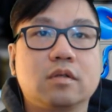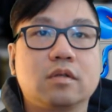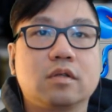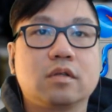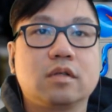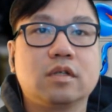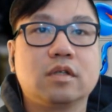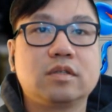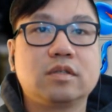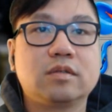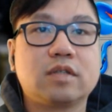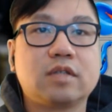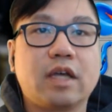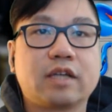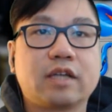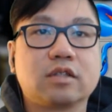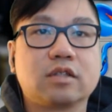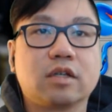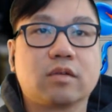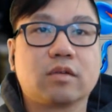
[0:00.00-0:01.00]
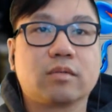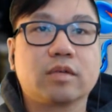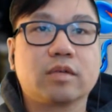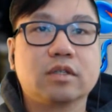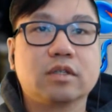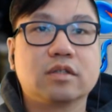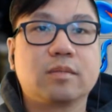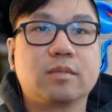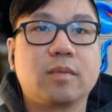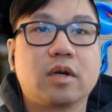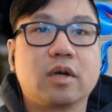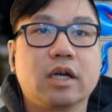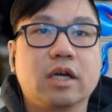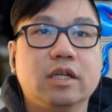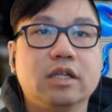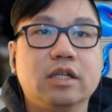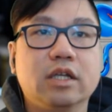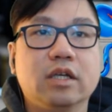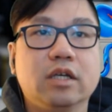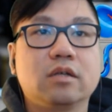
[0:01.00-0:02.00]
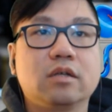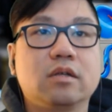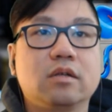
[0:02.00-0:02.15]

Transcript: This was actually a really smart idea.